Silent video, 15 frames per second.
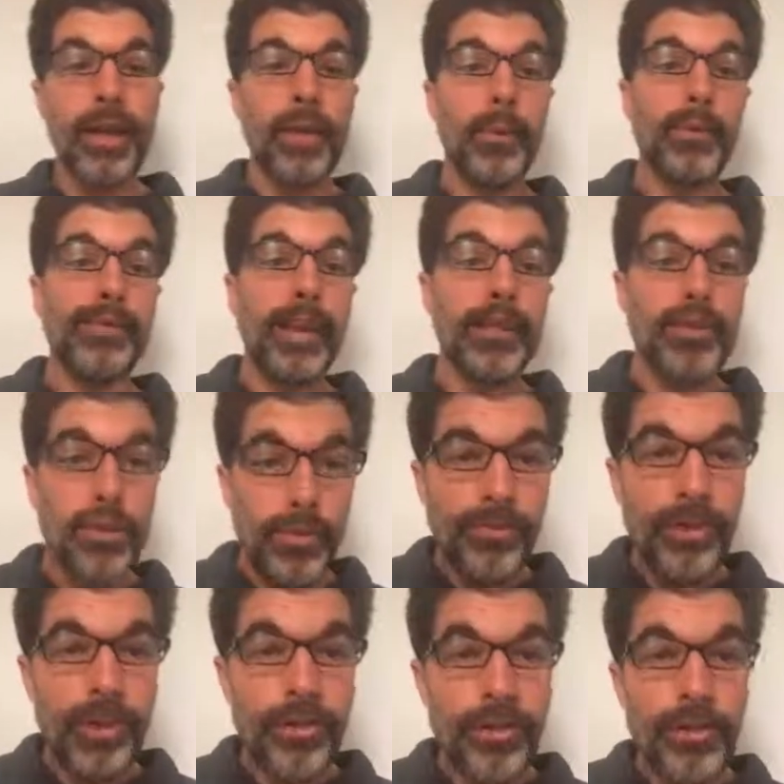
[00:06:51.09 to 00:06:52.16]
We've got two
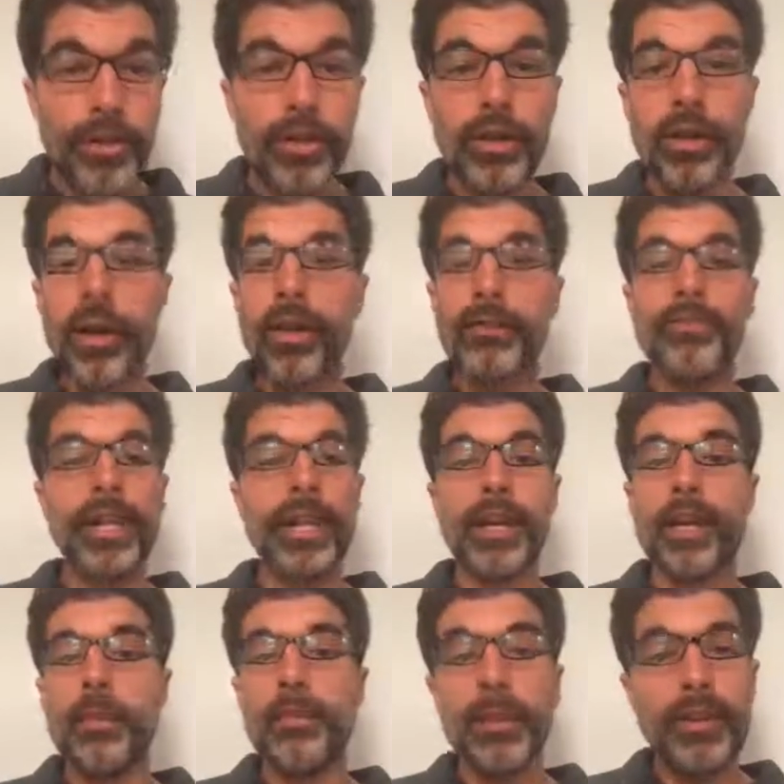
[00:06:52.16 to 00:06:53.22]
fonts in the logo and a
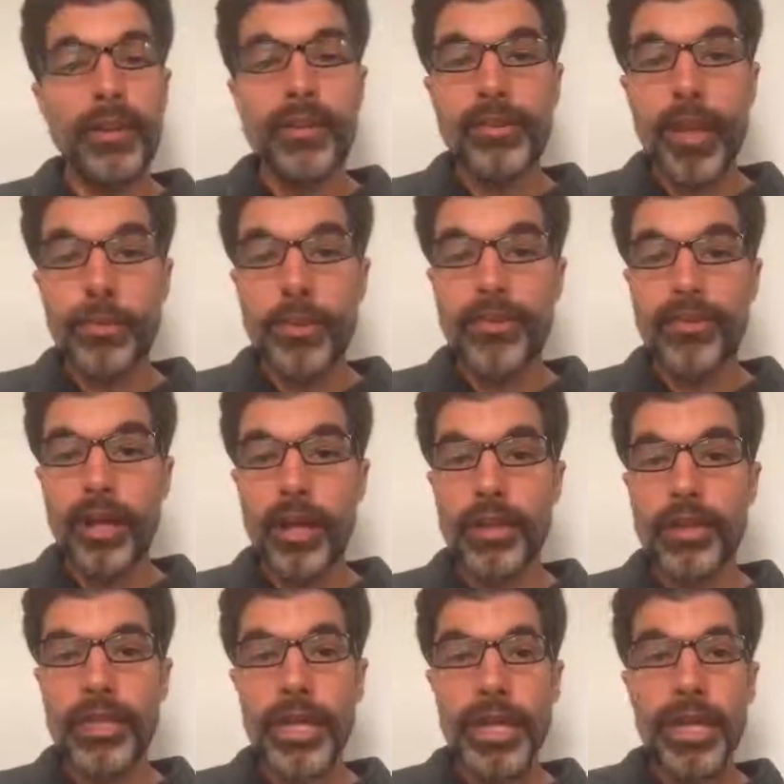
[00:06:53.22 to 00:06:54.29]
completely separate
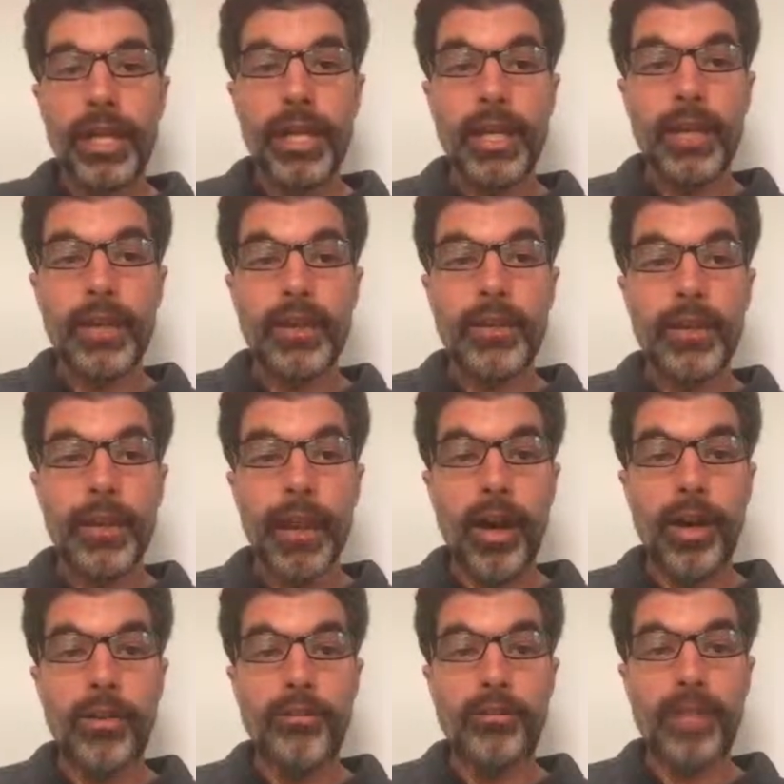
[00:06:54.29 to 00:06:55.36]
font in
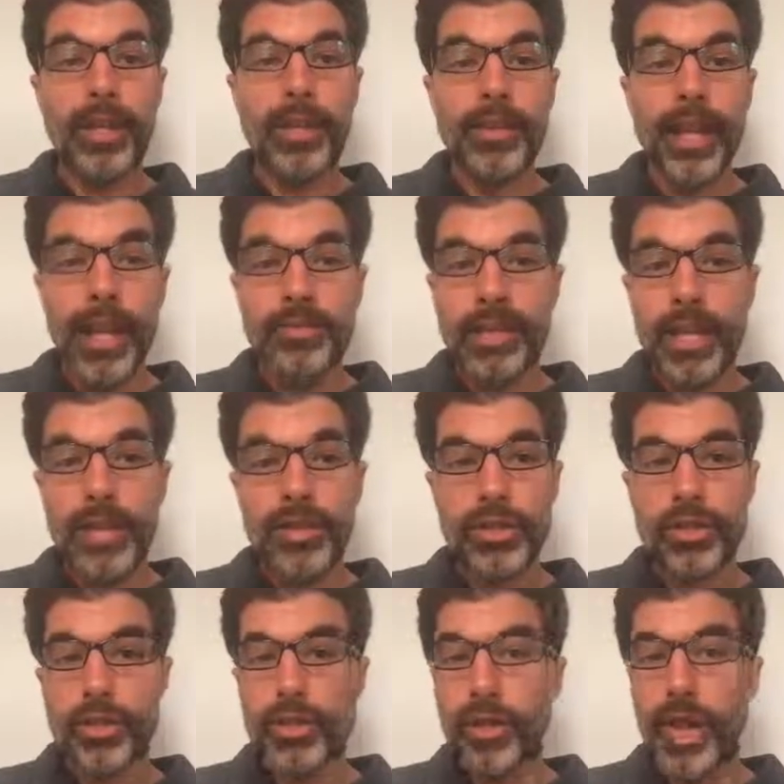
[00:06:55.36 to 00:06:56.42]
the
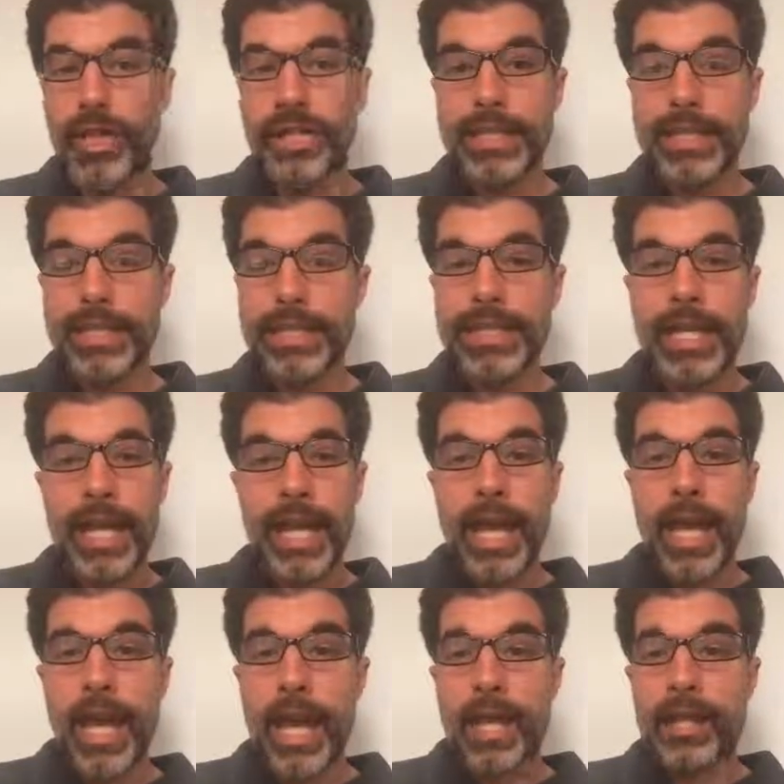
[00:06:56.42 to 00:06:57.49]
navigation ideas
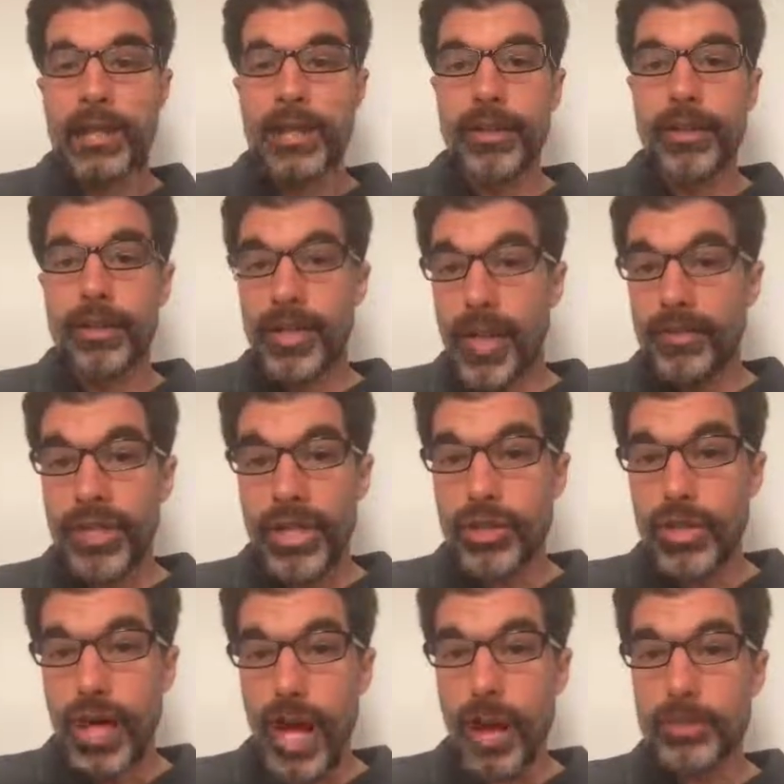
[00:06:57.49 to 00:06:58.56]
and or the
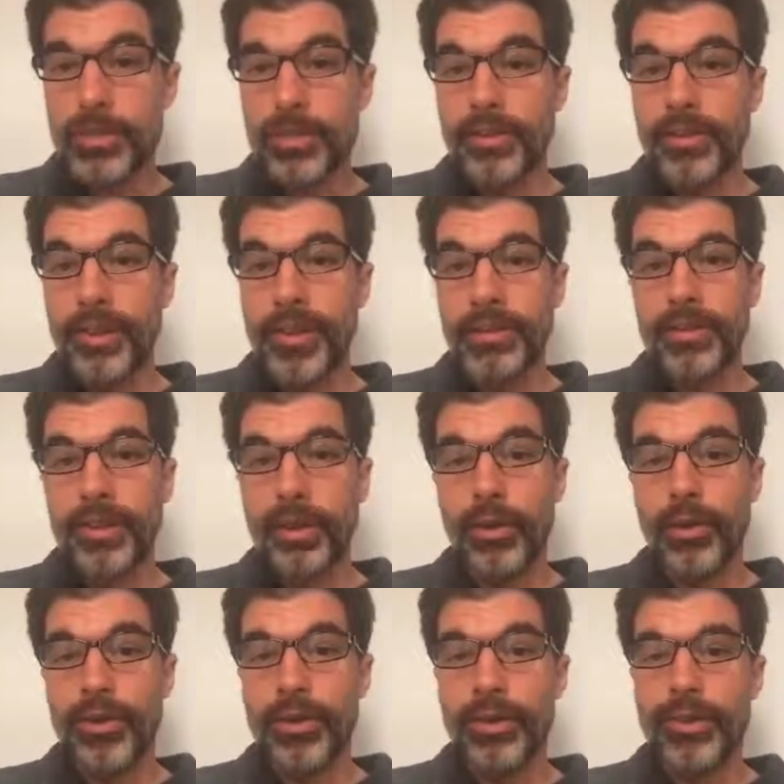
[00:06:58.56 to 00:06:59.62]
navigation options. And
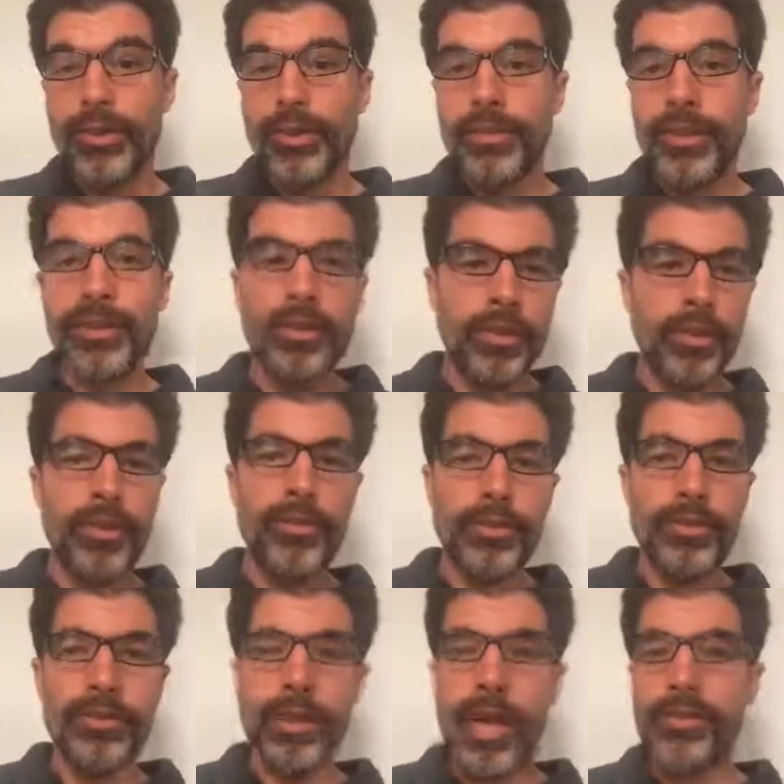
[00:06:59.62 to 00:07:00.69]
so
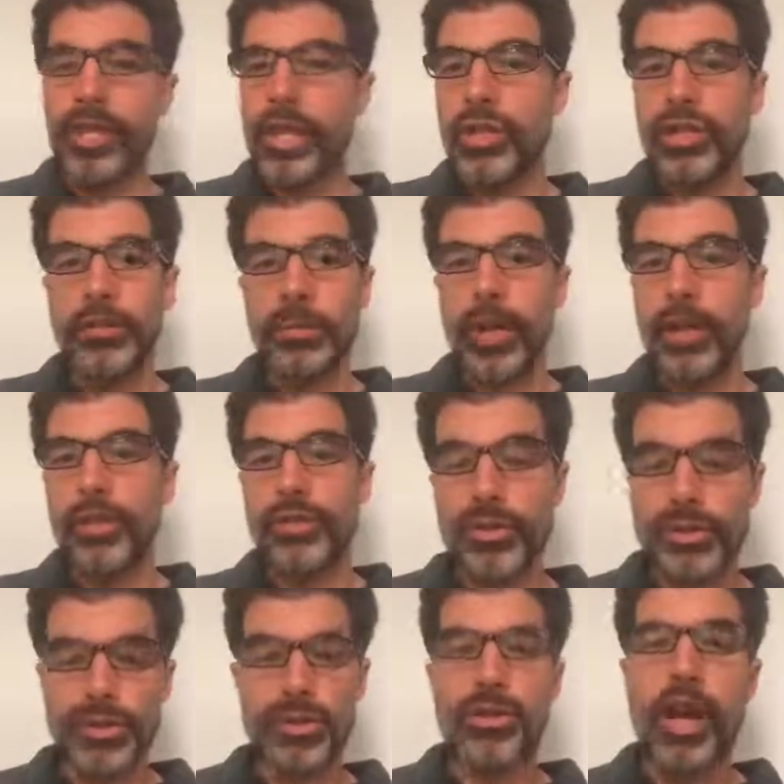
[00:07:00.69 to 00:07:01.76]
this navigation bar is
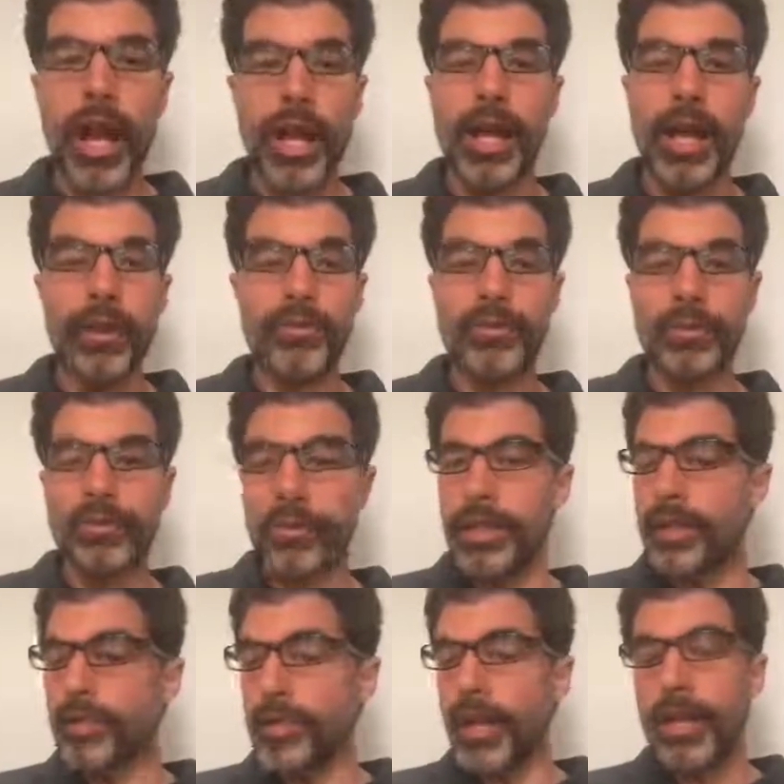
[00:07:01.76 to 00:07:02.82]
crying out for a
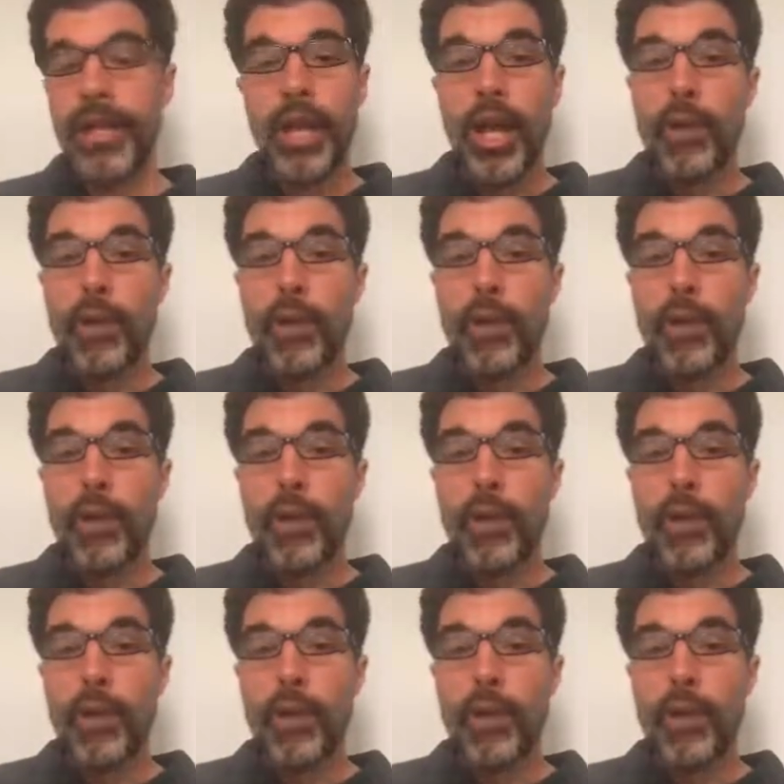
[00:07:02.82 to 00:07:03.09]
redesign.